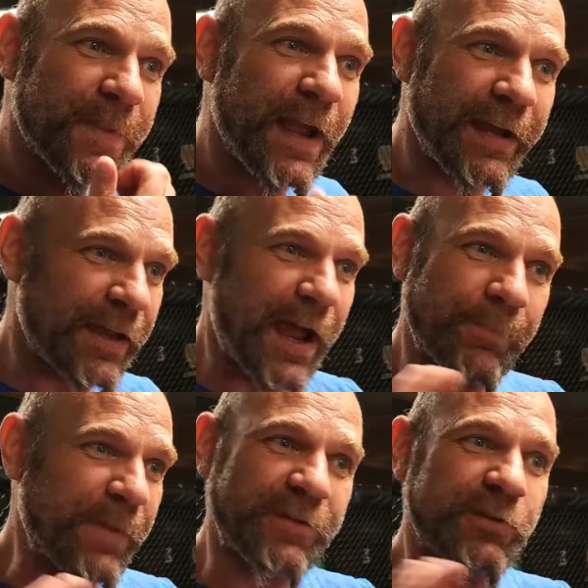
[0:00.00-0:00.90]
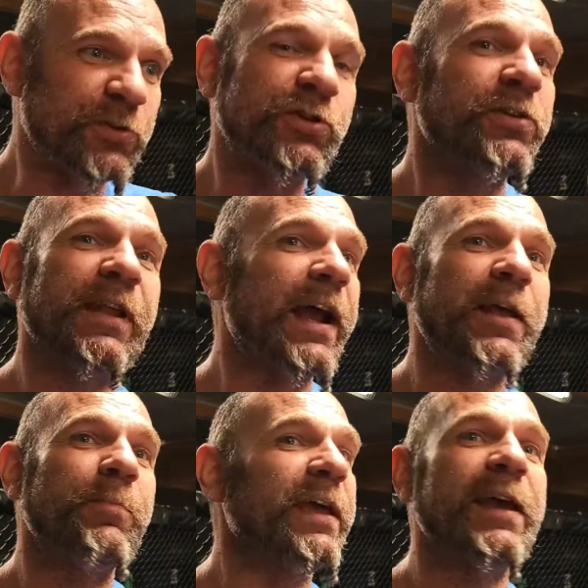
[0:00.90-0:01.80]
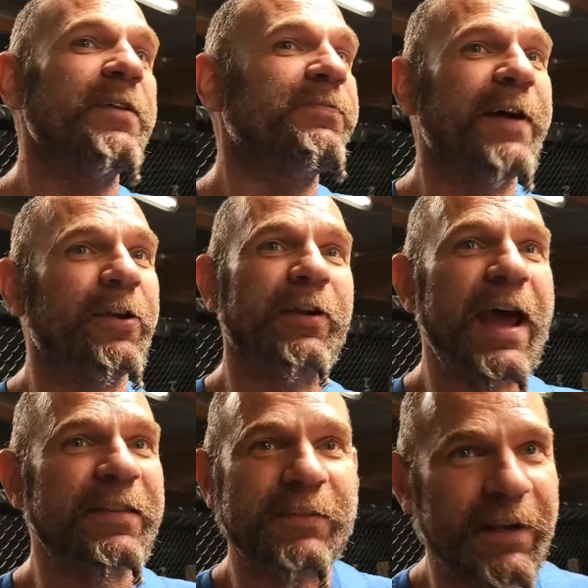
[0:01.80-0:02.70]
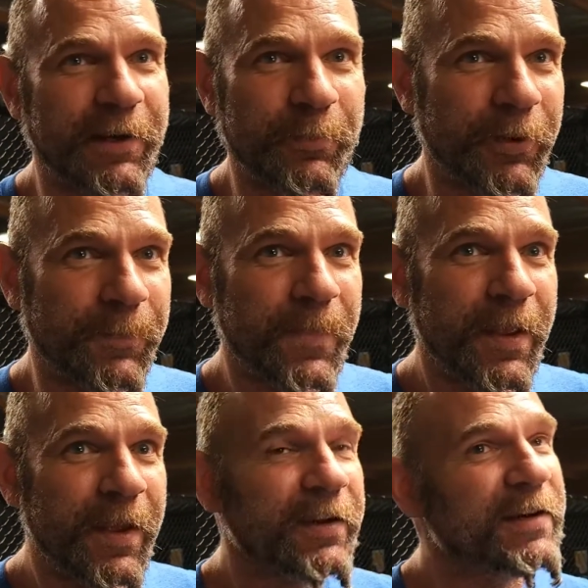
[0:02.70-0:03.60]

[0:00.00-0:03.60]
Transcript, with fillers: I'm not so sure that I can make any fighter an athlete anymore.